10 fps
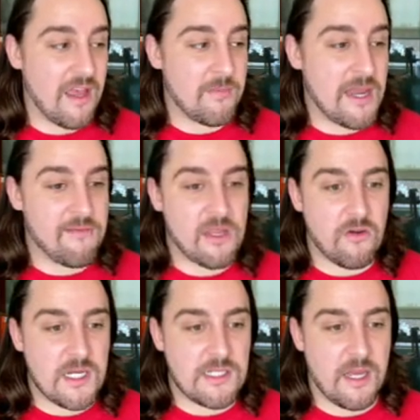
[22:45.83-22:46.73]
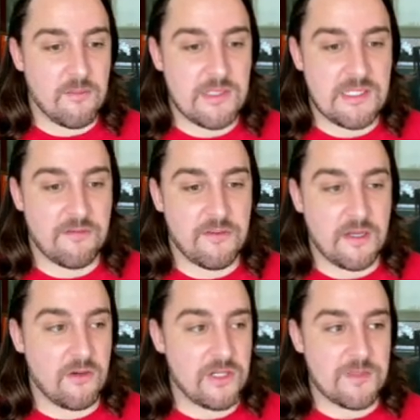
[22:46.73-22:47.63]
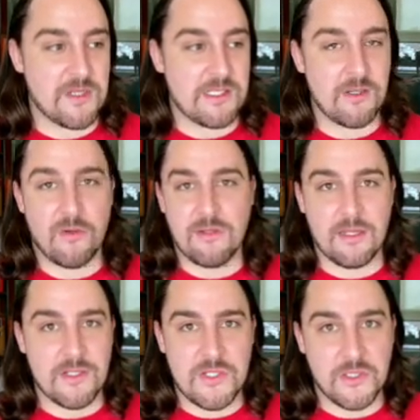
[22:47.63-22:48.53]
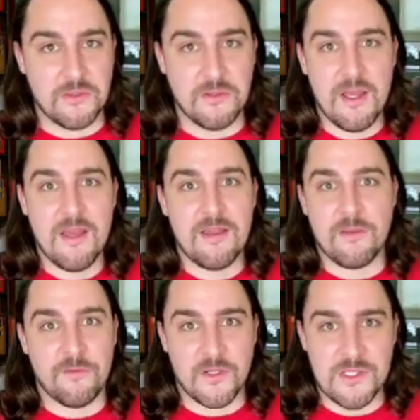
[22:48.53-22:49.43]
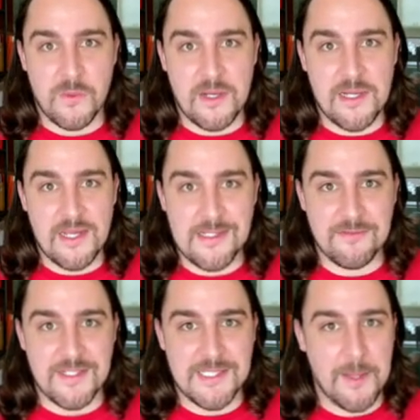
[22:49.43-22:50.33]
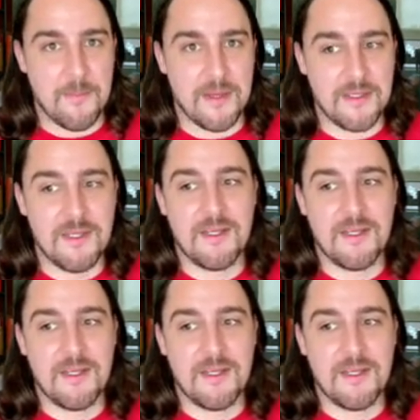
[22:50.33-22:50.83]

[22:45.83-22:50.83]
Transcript: I've been having a great time stuffing Christmas all into the first 20 days of December.